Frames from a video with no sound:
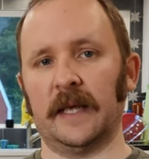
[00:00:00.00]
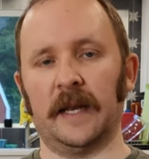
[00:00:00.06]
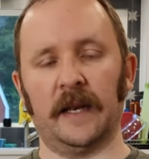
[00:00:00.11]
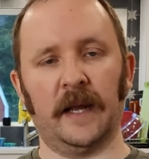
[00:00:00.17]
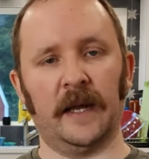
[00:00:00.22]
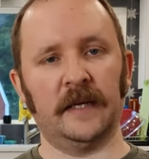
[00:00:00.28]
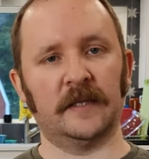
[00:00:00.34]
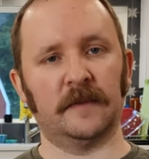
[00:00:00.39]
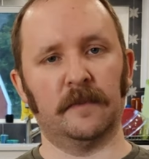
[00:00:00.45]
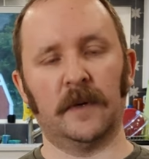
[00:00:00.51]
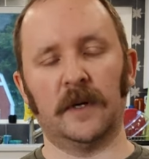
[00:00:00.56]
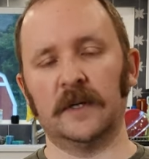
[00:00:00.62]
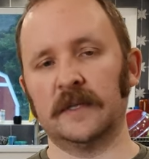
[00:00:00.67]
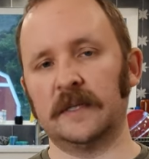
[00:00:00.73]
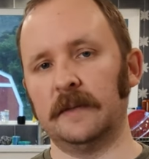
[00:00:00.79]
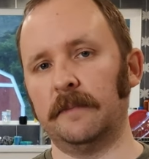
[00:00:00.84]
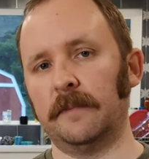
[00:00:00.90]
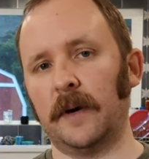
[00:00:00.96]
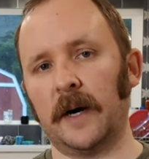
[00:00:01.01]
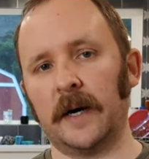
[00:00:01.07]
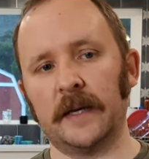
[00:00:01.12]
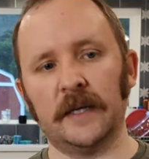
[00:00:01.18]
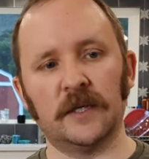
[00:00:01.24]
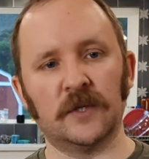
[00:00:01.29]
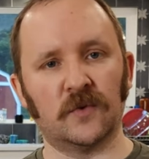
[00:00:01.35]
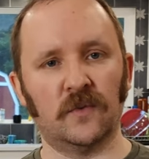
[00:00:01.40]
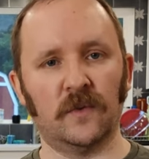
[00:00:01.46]
that nice malty
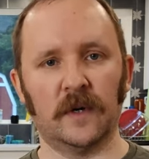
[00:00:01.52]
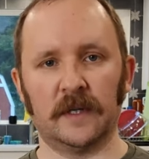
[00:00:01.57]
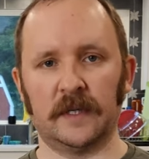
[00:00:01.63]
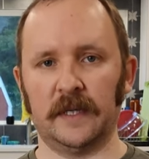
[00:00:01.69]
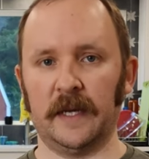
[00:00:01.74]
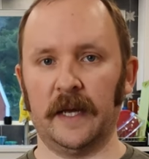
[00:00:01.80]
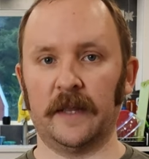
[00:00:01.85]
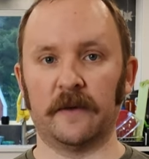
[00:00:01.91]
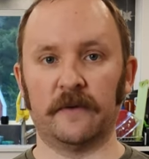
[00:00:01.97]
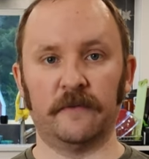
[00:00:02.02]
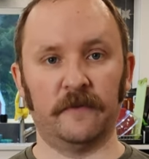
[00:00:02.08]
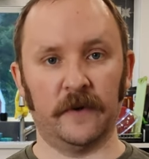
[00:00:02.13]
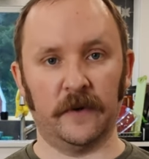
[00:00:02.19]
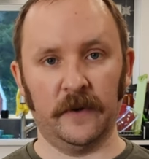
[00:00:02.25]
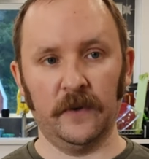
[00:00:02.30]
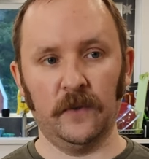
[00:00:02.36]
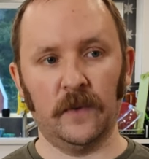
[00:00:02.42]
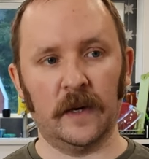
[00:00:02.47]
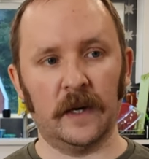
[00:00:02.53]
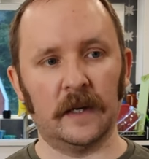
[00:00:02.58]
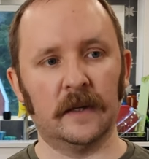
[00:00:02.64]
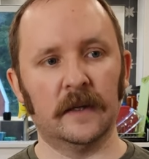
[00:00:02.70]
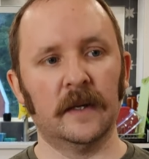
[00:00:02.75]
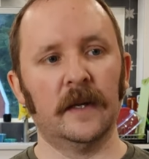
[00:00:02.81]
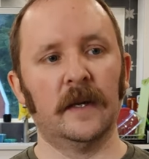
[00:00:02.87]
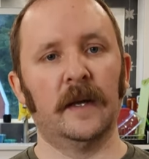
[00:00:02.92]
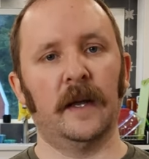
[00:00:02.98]
body just work together very
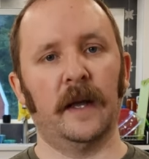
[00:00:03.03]
well.